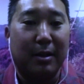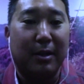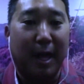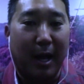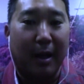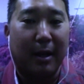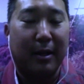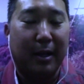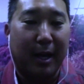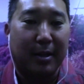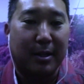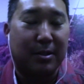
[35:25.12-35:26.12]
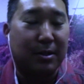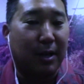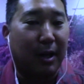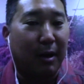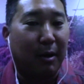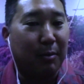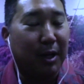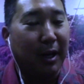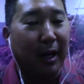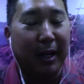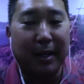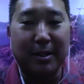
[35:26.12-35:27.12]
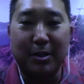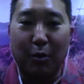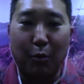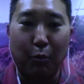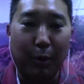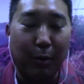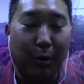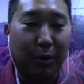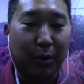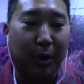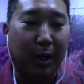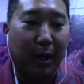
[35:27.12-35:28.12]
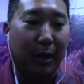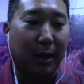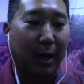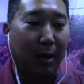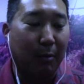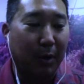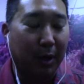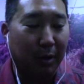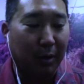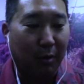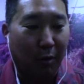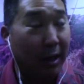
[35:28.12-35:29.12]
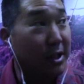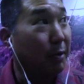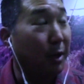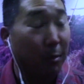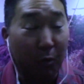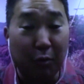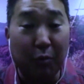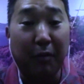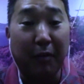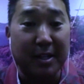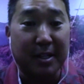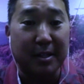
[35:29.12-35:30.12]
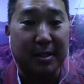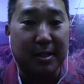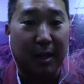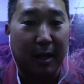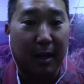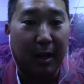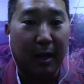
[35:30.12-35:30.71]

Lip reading: Yeah, yes. I mean, again, so we were doing it in correlation with moon phases.